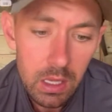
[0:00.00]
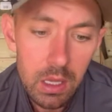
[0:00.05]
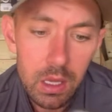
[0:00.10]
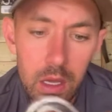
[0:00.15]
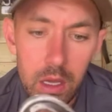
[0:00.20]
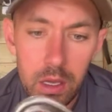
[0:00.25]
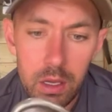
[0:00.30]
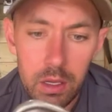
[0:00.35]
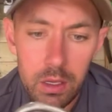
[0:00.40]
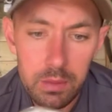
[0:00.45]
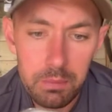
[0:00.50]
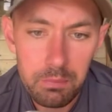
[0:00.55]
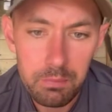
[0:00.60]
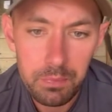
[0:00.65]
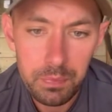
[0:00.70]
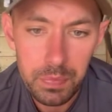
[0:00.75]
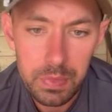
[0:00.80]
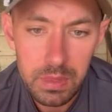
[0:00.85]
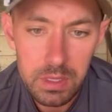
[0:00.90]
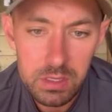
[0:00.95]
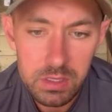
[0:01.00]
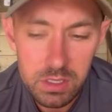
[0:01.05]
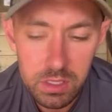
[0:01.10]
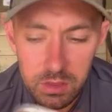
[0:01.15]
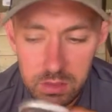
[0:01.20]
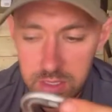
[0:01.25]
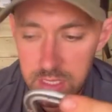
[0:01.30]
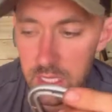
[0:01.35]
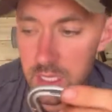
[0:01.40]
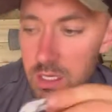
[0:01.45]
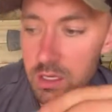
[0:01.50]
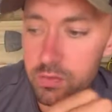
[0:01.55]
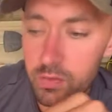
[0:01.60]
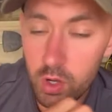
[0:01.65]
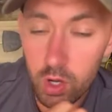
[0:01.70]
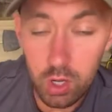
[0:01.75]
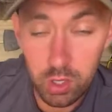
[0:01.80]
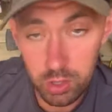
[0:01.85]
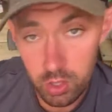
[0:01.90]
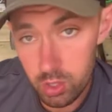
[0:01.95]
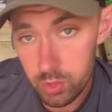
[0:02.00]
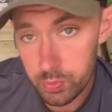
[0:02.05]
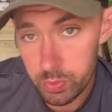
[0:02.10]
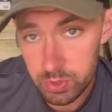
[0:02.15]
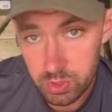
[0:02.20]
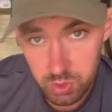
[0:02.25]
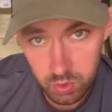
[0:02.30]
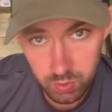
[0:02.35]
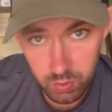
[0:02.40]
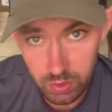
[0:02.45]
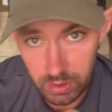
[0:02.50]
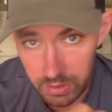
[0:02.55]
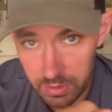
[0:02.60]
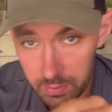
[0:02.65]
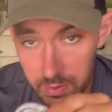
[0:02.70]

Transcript: So say you've got an open tool clip,